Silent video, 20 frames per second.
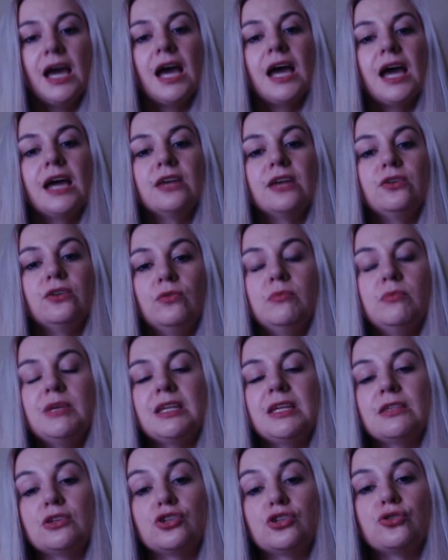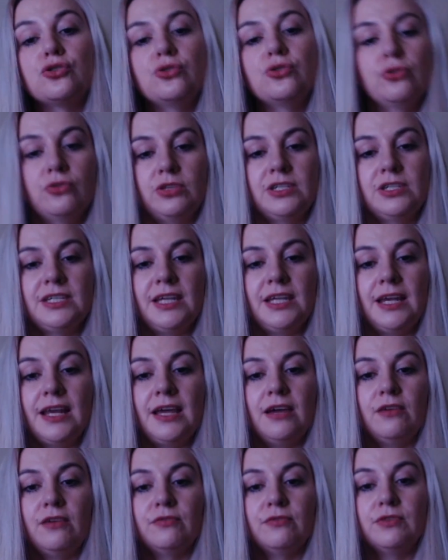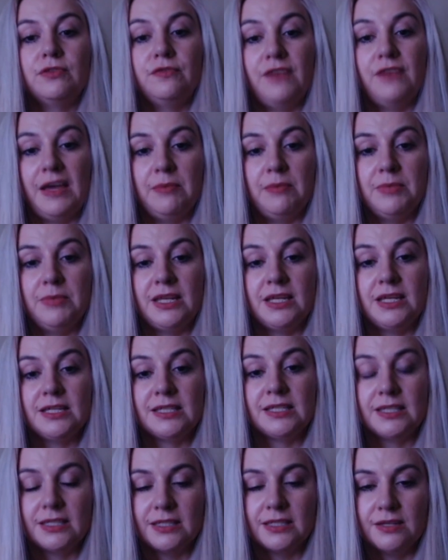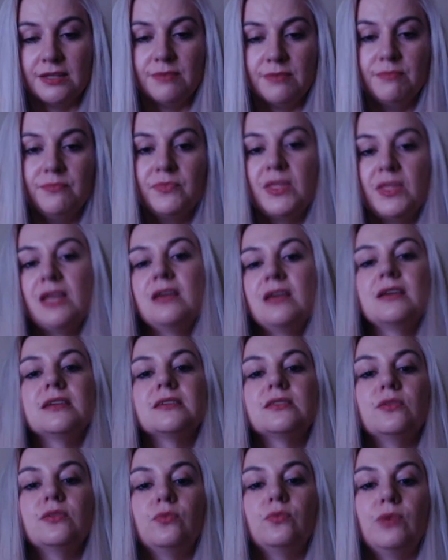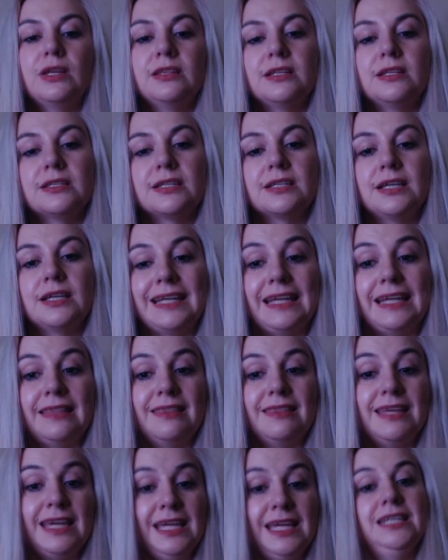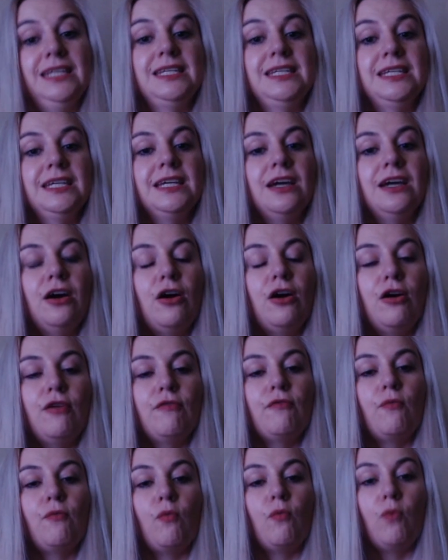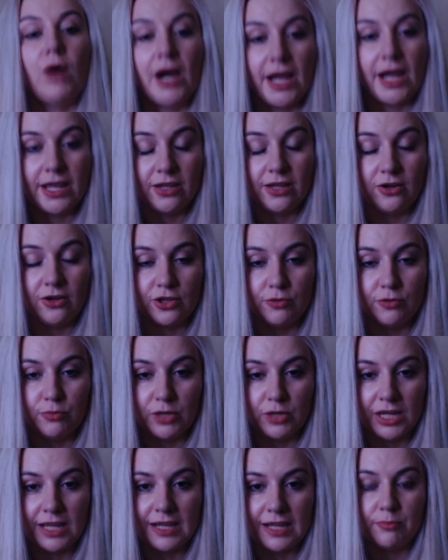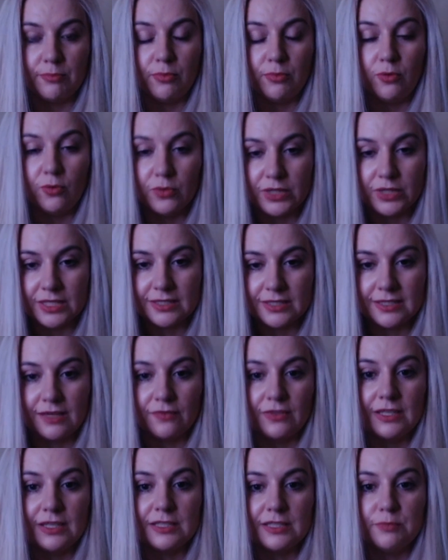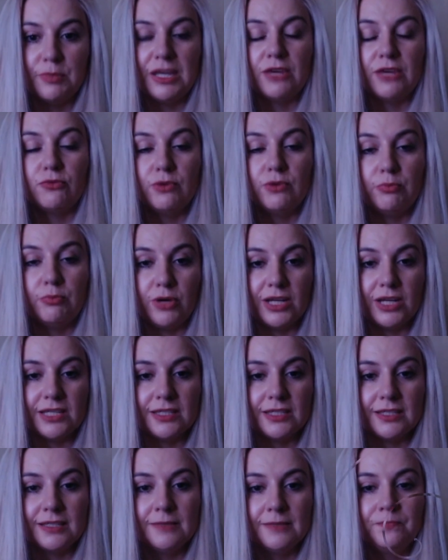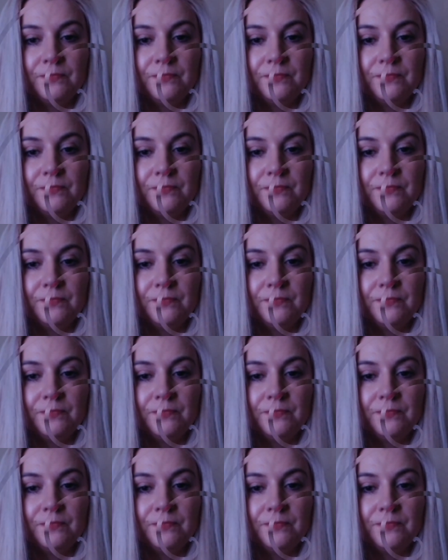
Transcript: And normally the truth teller of the family system is the one that's going to get the hit of why are you bringing up all the stuff that's being repressed.